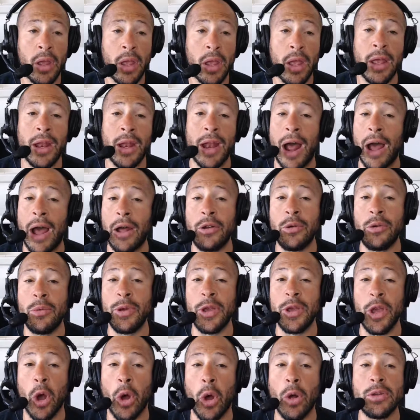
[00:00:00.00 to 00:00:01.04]
And how do
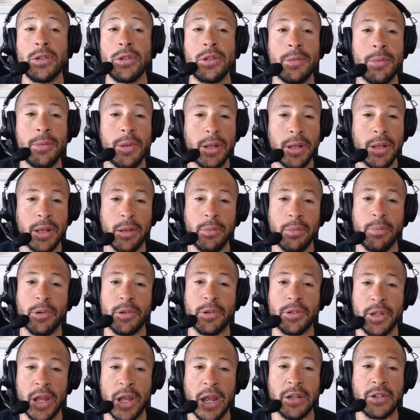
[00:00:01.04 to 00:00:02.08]
we ultimately
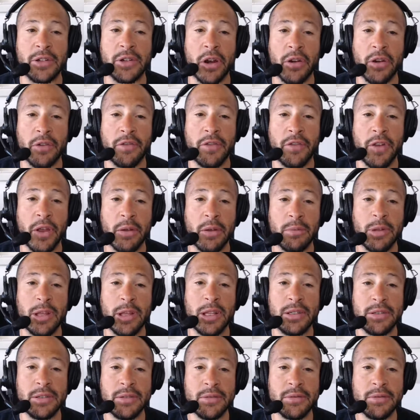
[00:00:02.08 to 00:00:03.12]
protect our
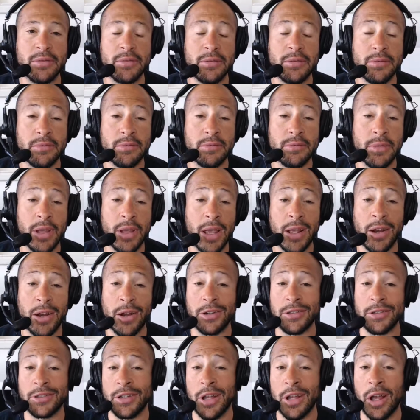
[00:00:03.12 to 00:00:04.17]
families and
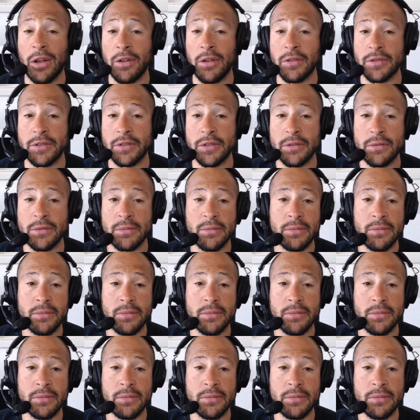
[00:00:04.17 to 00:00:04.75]
ourselves?